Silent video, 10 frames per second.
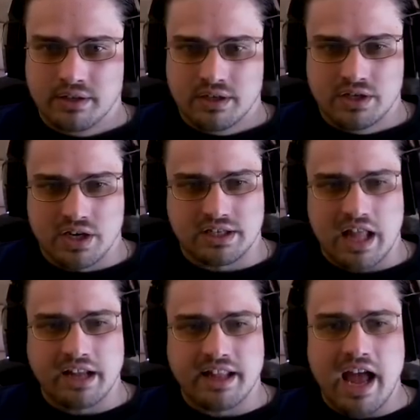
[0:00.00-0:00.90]
Just
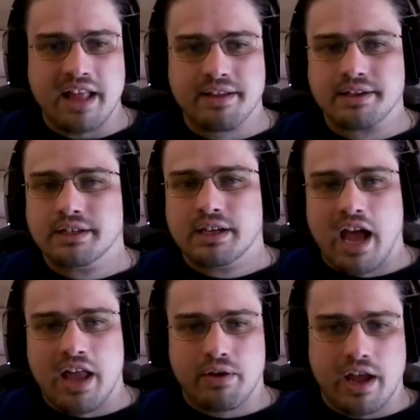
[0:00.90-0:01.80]
like that.
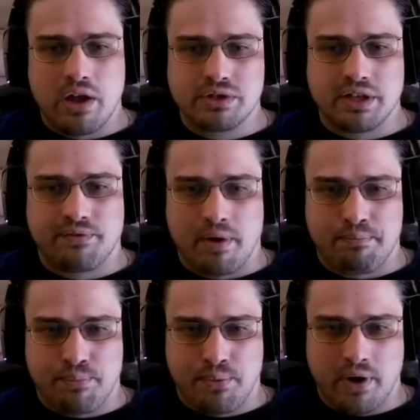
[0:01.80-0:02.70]
And you can use it for a
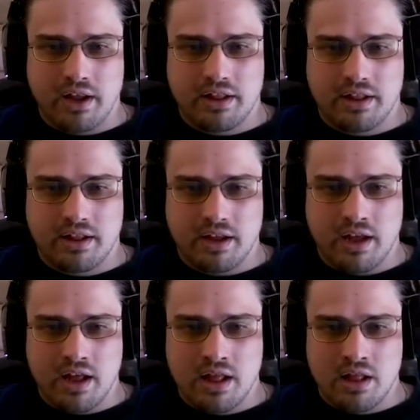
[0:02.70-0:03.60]
pretty
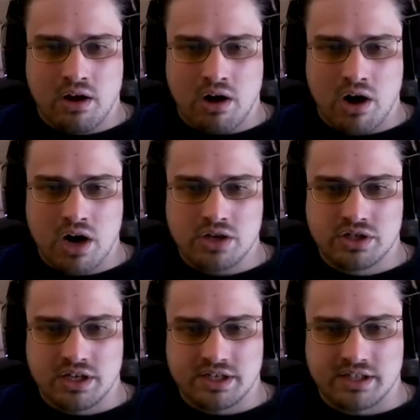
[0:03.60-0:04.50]
large
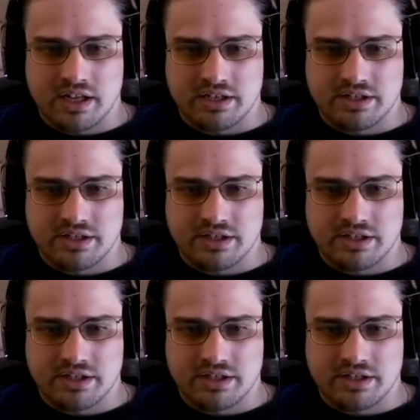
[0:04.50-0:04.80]
distance.